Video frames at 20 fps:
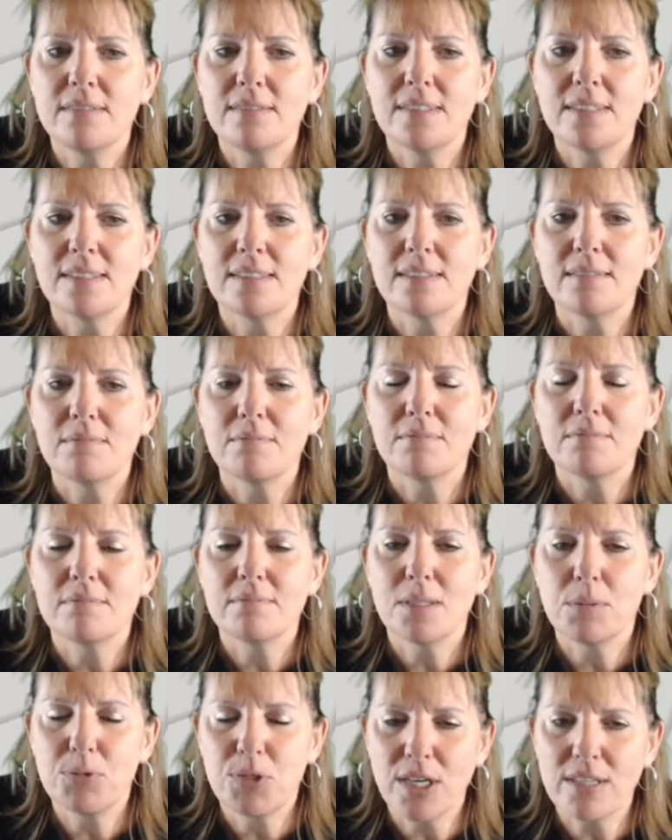
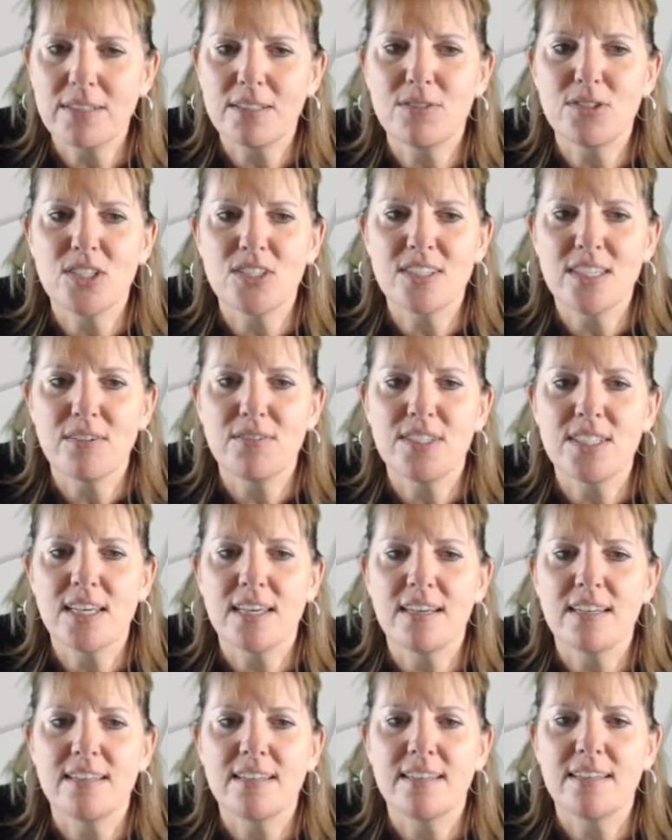objectives, as I've
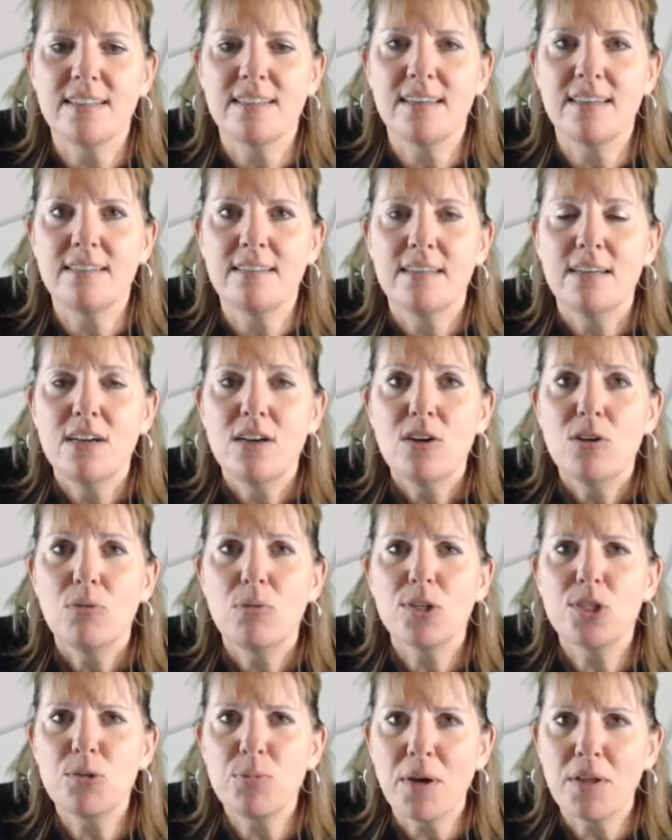said, and then
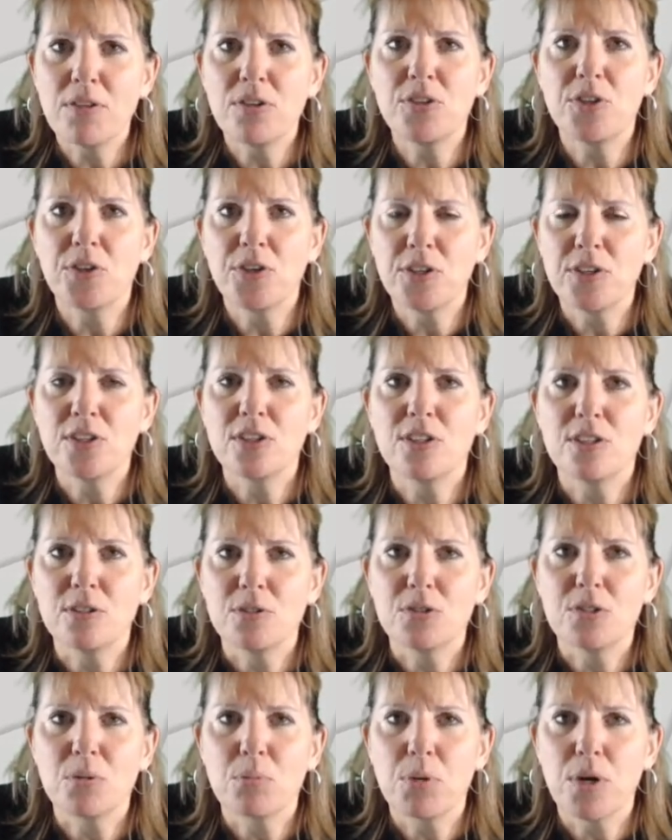which method you're going to
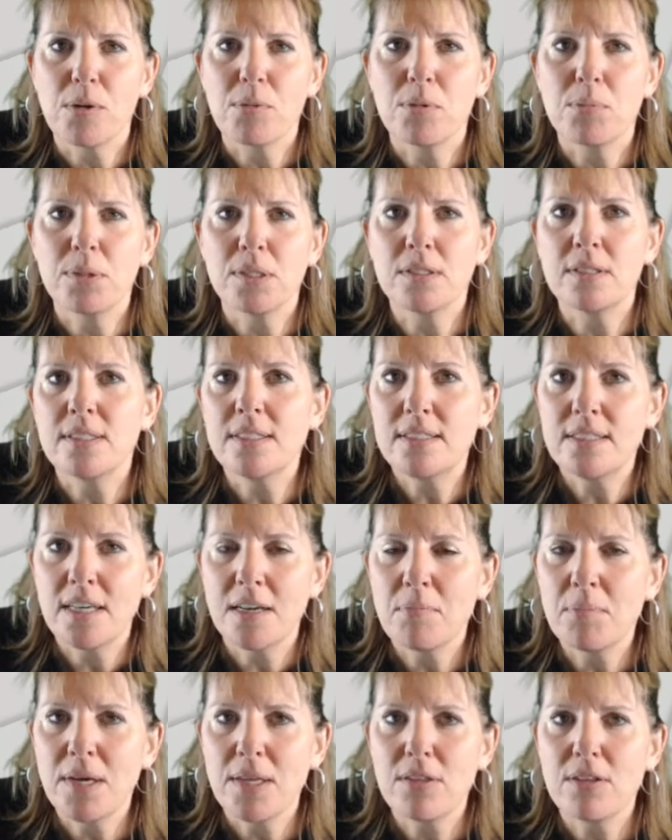use, a probability
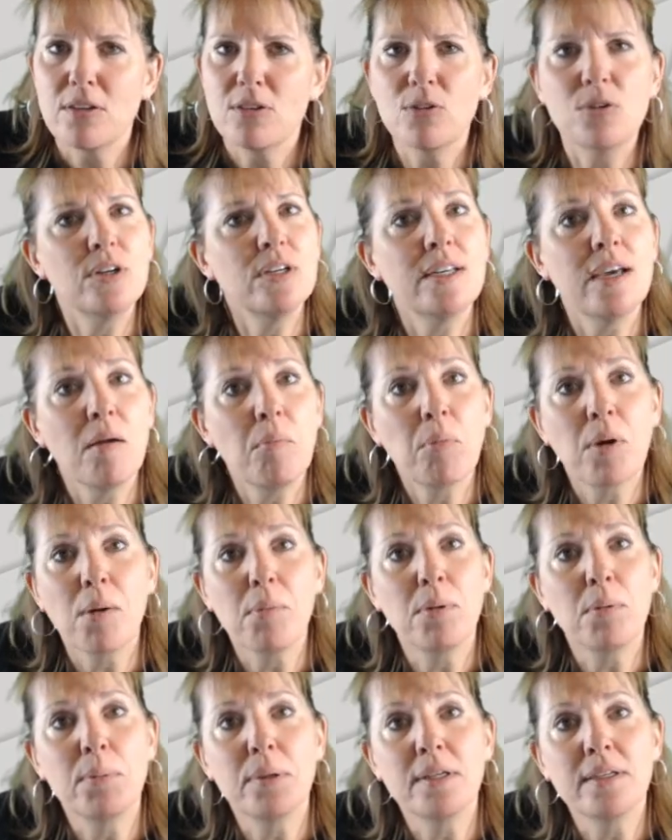type method or a
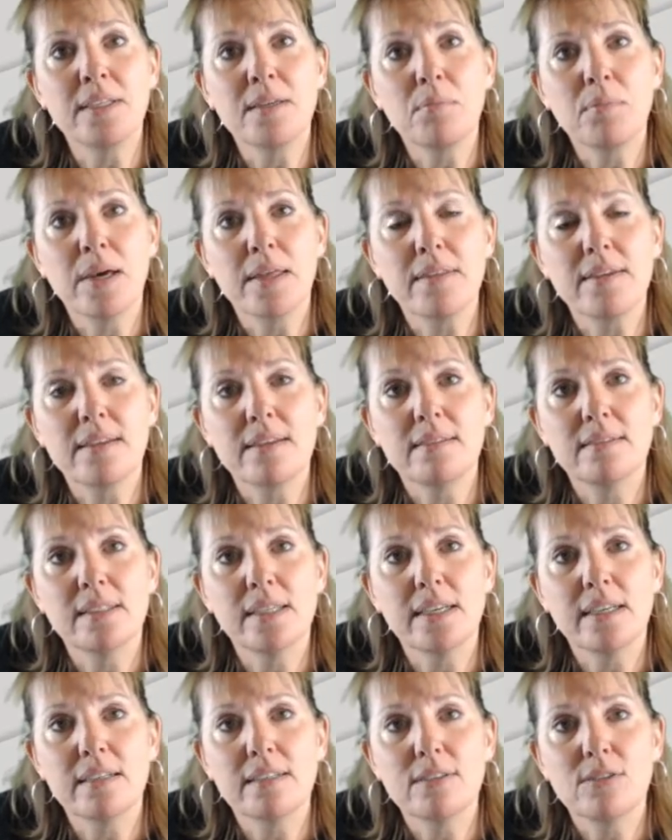non-probability method
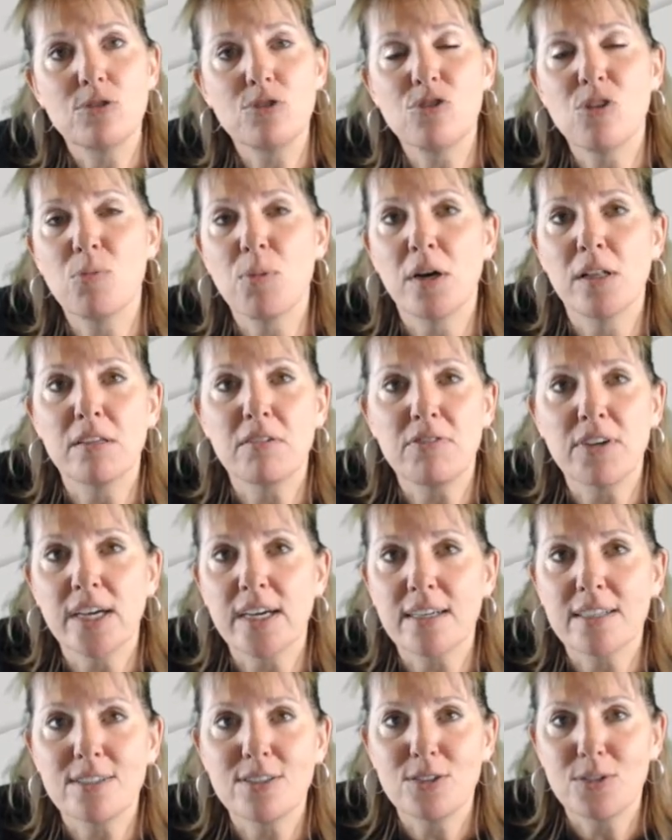like snowball
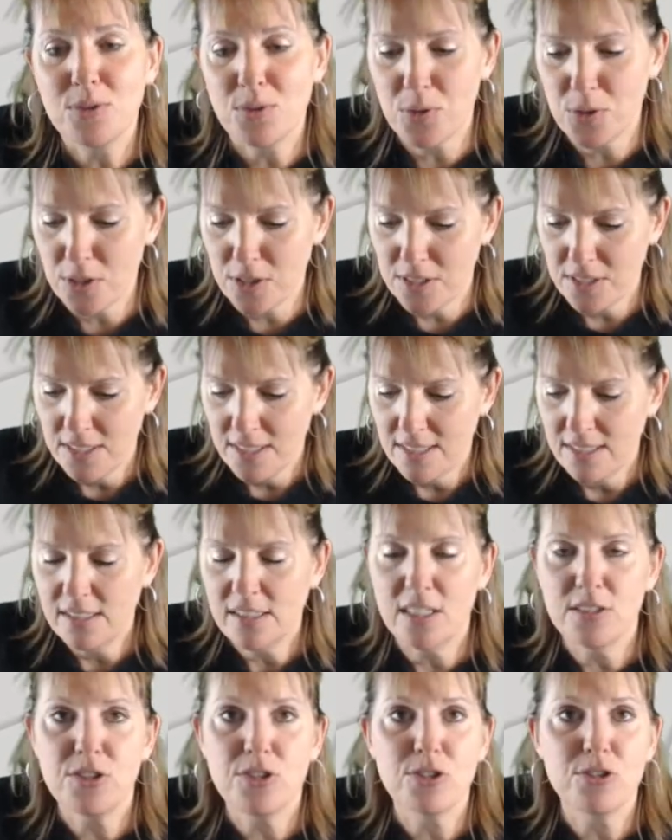effect or
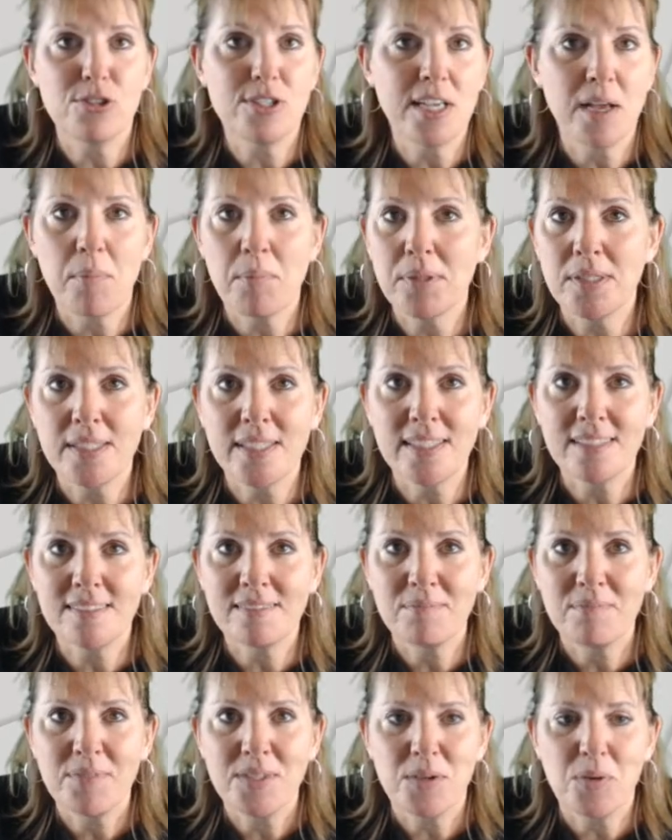cluster
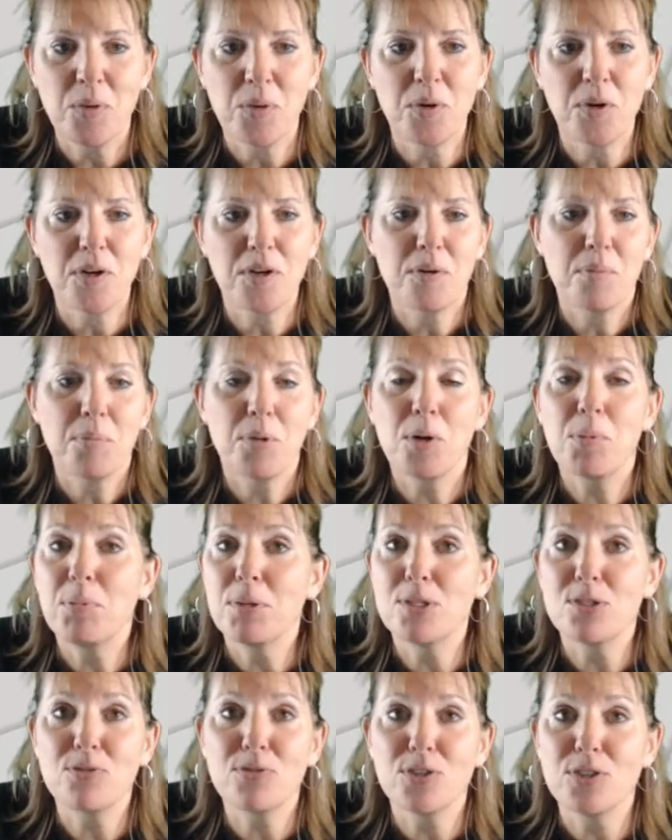sampling or
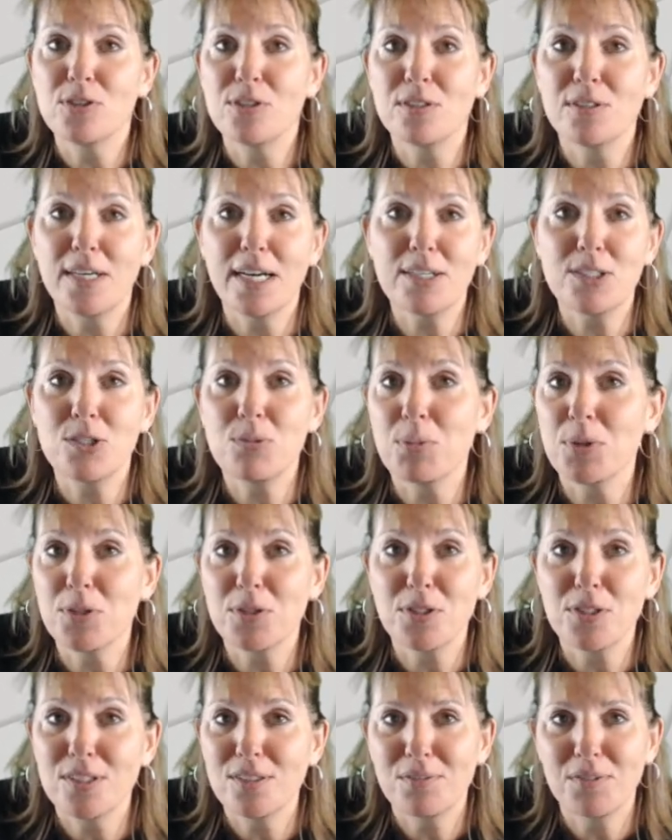purposeful,
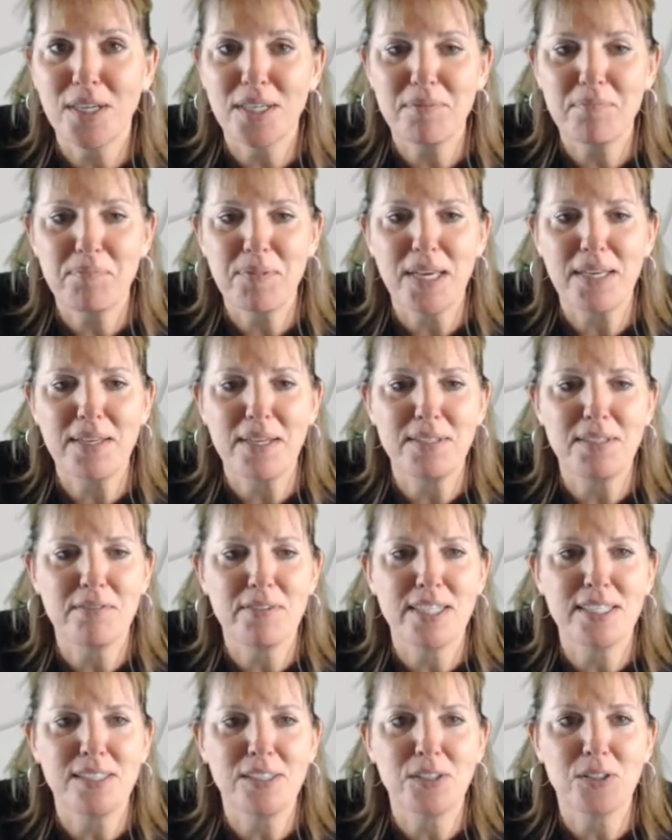expert, right? That kind of
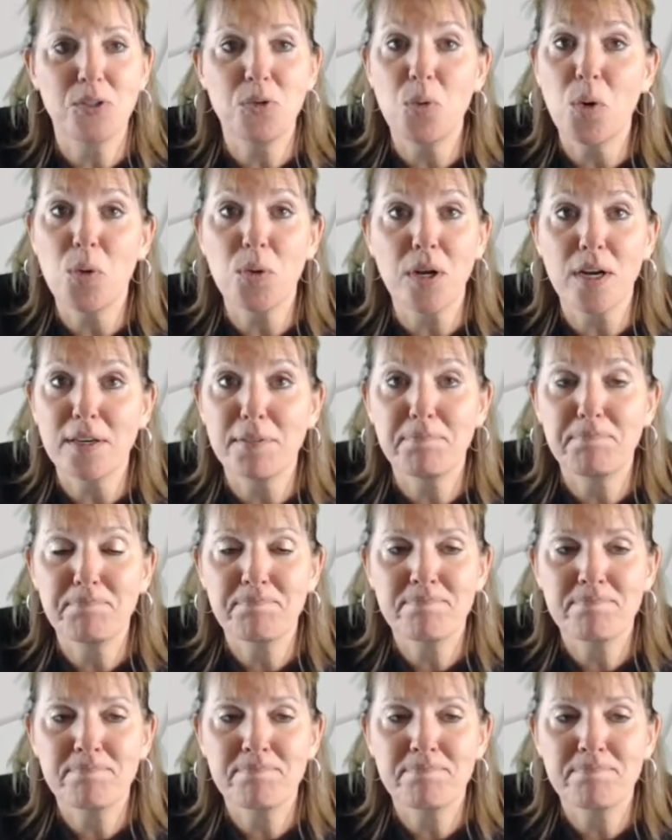idea, quota.